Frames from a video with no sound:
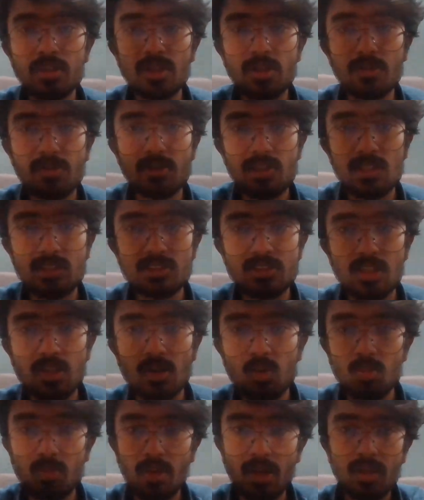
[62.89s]
I realized that
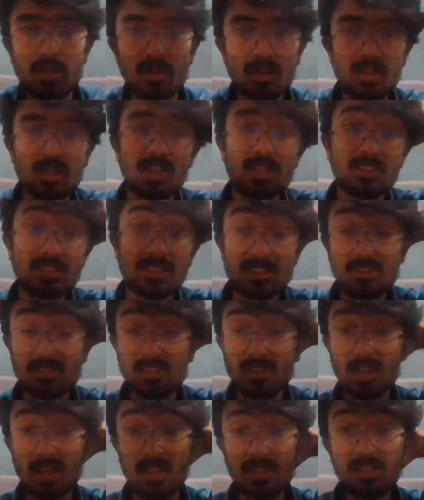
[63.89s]
oh man, it's
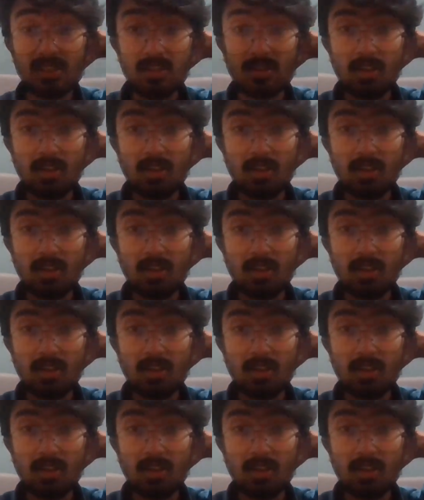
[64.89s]
a little